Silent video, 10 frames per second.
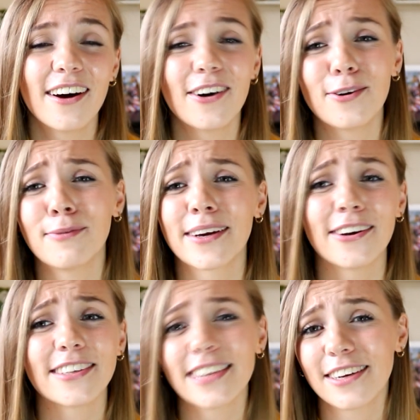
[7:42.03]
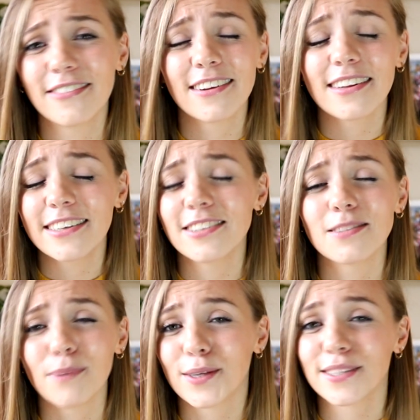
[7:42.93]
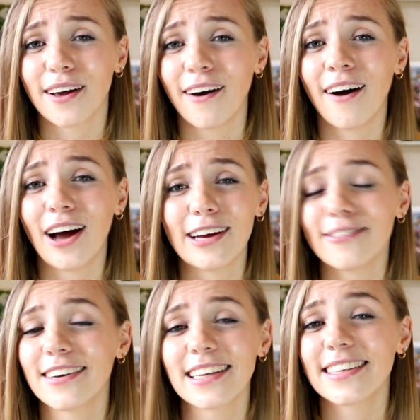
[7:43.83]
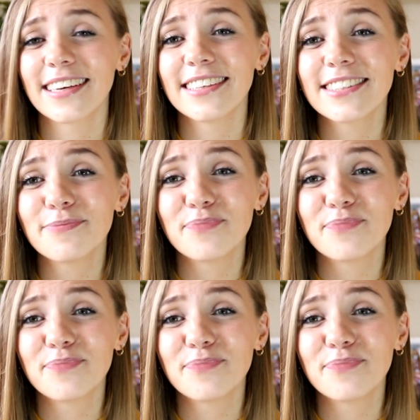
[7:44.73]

oh my gosh, it really just melts your heart. It really does.